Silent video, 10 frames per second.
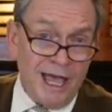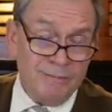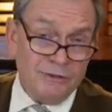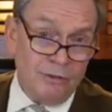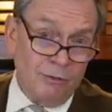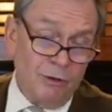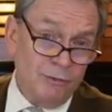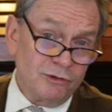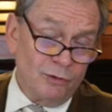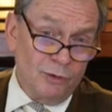absent or
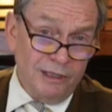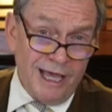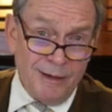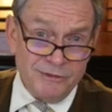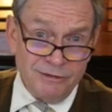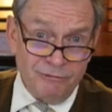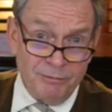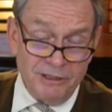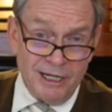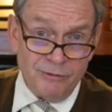almost totally absent
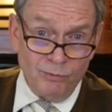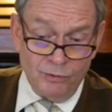from the death